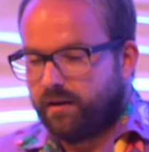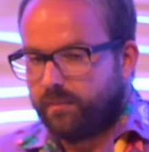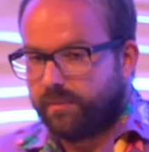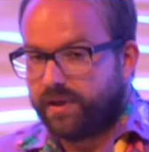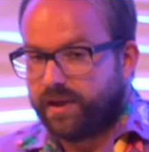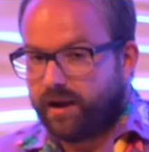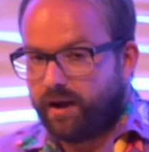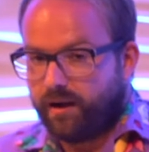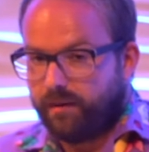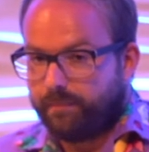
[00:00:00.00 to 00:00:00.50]
But
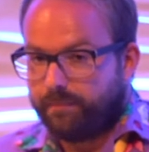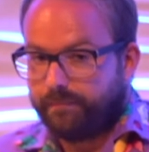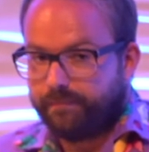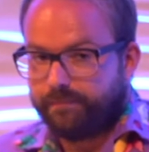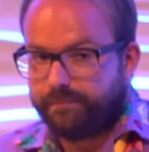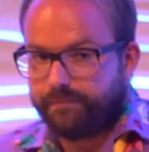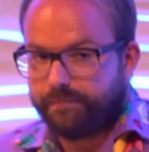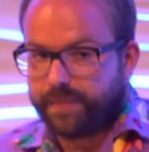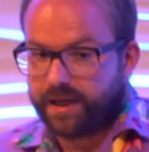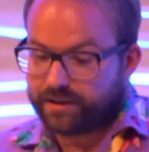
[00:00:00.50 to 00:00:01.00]
yeah,
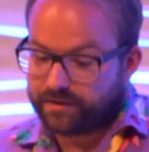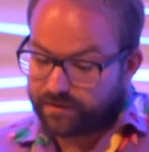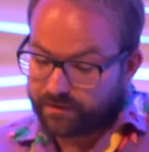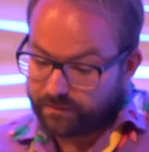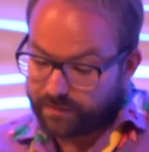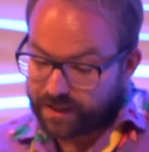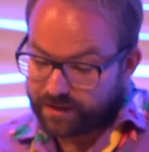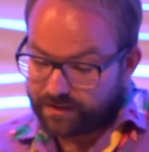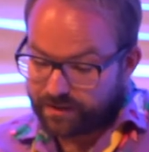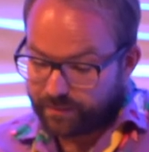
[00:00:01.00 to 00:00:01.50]
back to the
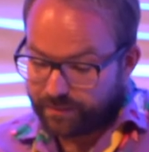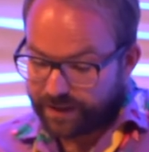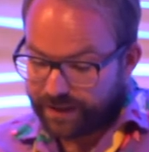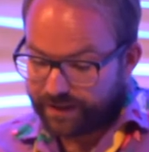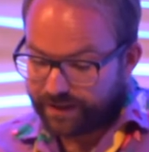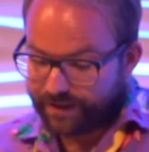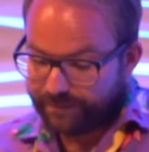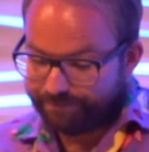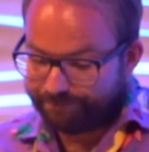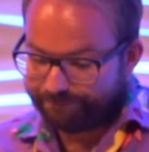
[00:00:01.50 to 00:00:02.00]
main
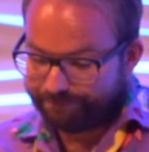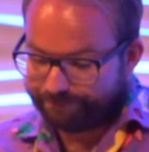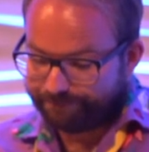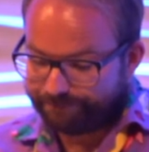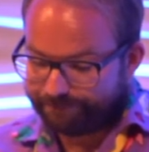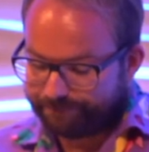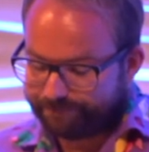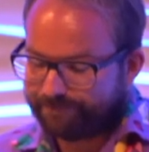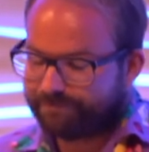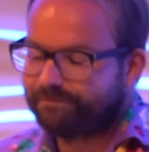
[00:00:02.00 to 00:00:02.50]
topic.
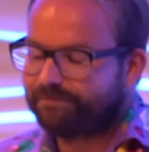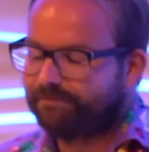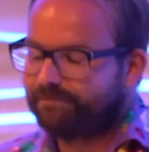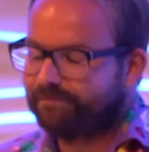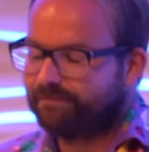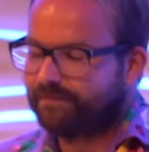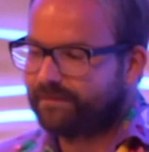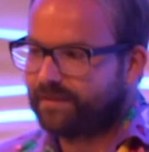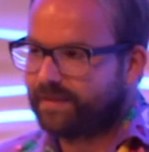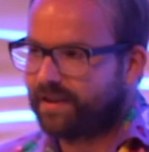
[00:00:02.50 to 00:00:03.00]

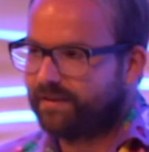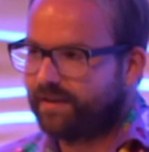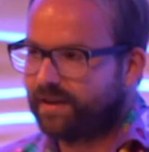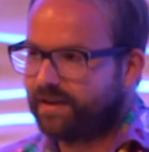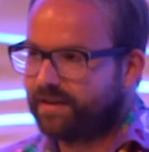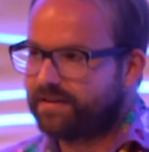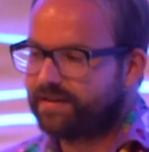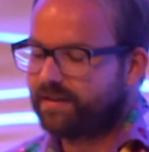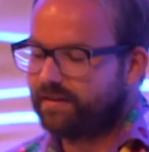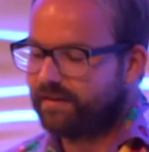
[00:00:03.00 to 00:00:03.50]
The thing
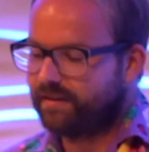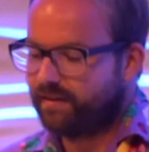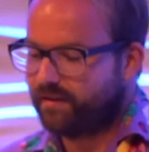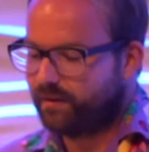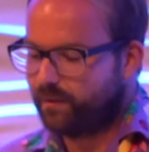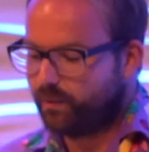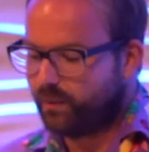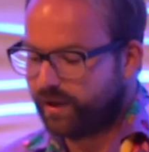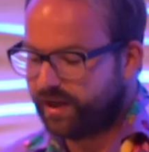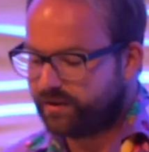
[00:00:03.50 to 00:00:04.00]
is,
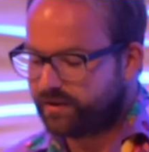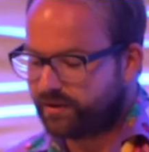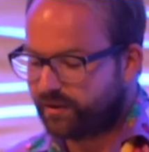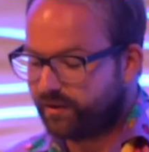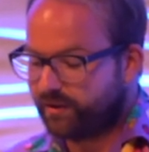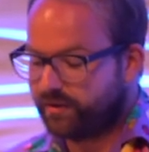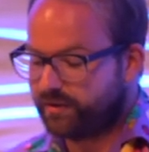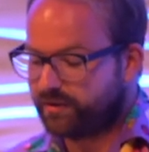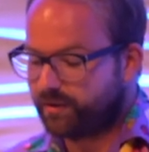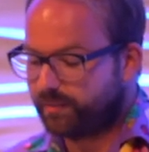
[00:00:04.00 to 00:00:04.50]
we
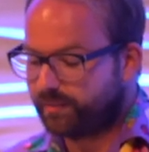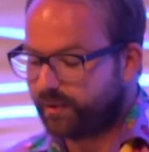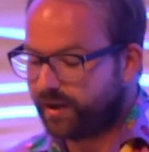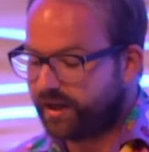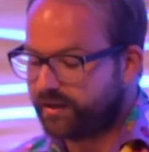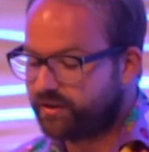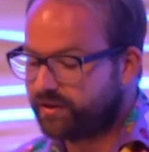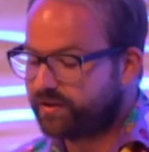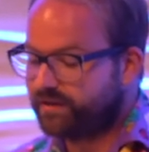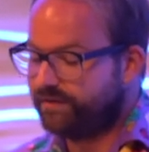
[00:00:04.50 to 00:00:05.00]
turned our
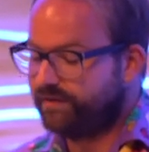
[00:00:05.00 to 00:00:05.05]
precious